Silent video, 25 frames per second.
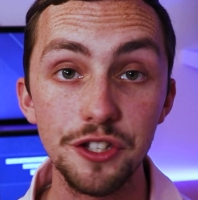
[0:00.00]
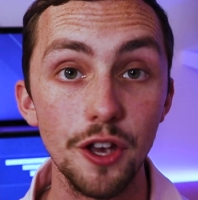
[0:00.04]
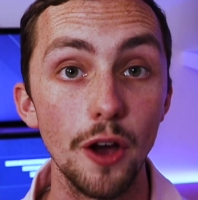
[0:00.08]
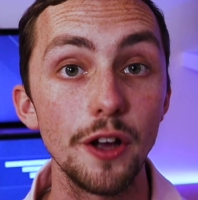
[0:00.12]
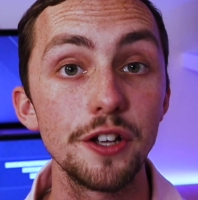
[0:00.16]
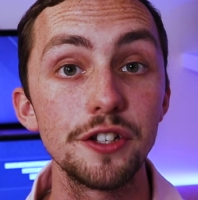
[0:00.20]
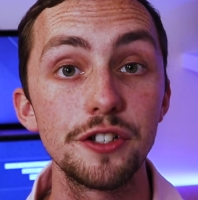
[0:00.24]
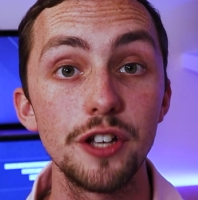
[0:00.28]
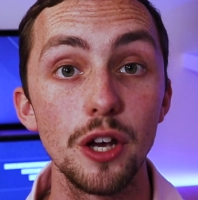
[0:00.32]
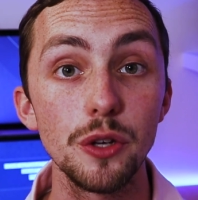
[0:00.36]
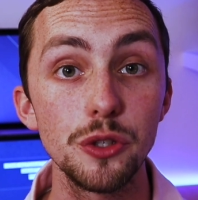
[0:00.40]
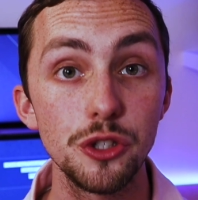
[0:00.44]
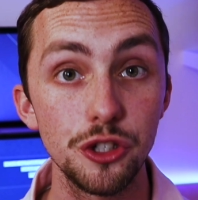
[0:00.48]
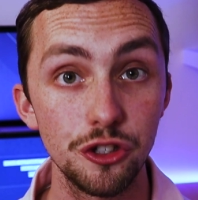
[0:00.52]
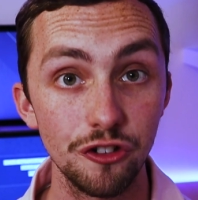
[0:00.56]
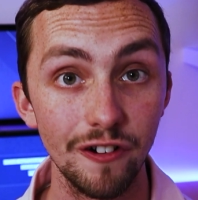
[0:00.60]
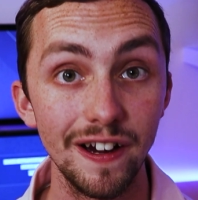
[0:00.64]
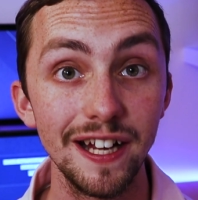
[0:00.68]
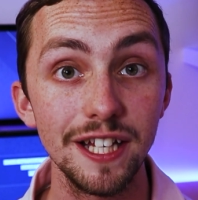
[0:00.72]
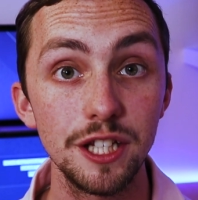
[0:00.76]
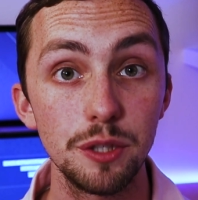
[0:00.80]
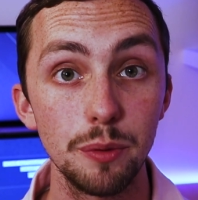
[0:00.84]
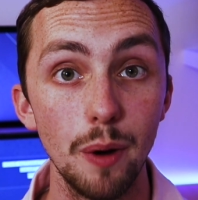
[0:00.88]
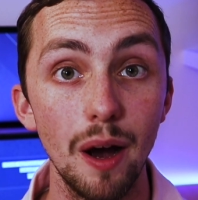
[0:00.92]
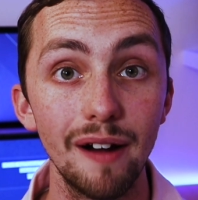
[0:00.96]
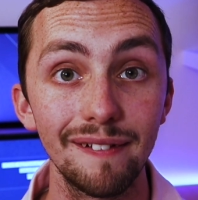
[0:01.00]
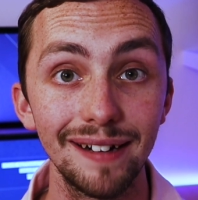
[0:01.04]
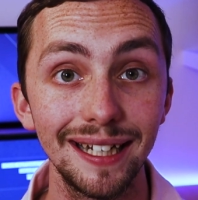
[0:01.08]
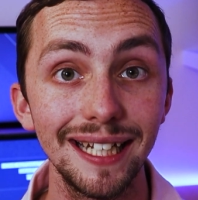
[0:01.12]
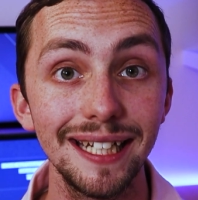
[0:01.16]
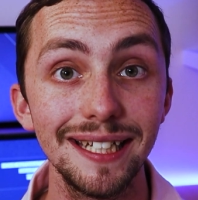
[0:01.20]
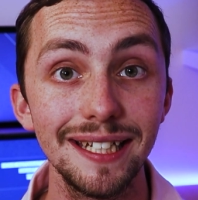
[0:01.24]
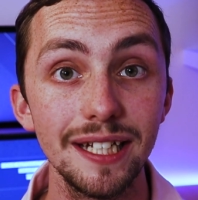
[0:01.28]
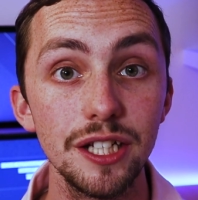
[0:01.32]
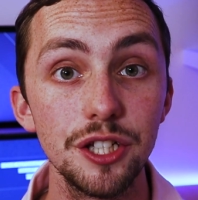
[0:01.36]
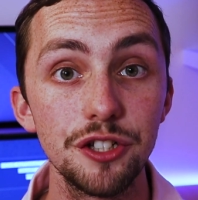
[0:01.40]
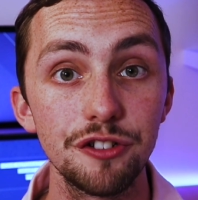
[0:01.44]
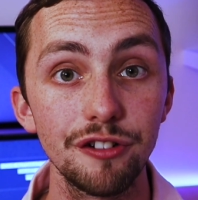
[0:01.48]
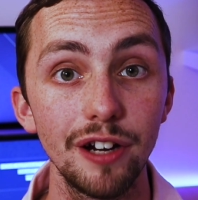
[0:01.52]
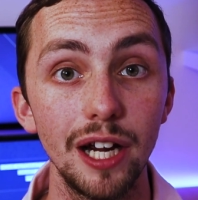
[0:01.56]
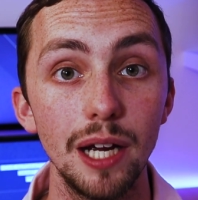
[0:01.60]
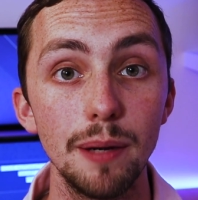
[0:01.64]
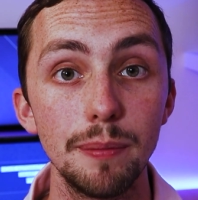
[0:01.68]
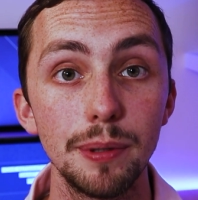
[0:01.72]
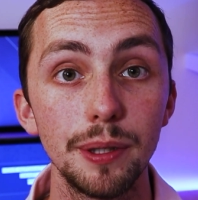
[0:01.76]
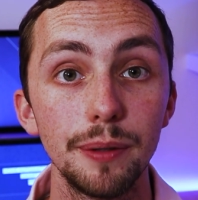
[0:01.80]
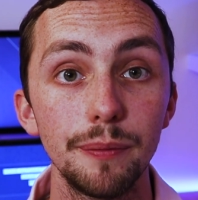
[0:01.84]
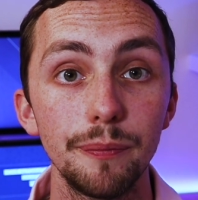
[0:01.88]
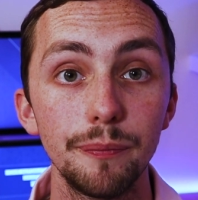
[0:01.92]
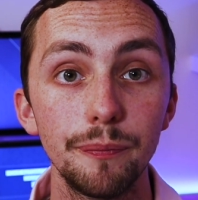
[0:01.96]
going to go straight to our LED
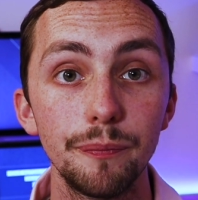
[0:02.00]
strip.